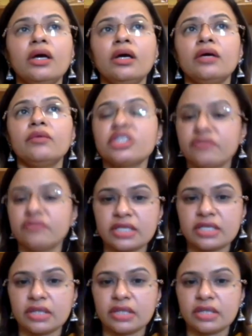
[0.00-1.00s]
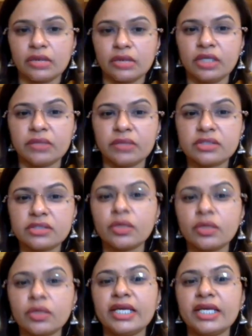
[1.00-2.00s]
whichever sector you name it,
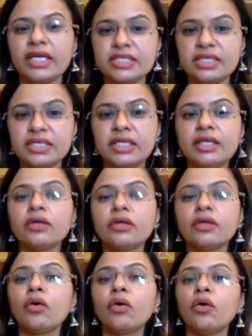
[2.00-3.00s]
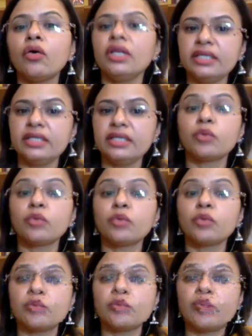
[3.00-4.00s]
IT, they all need.
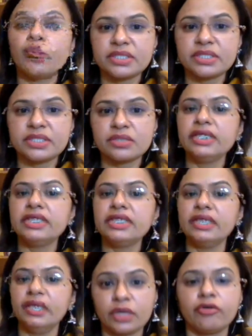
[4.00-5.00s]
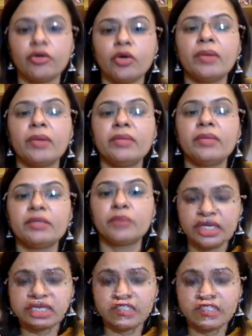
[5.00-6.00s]
WhatsApp is also looking for public
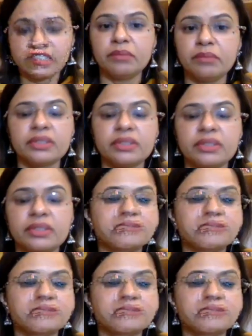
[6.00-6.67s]
policy people.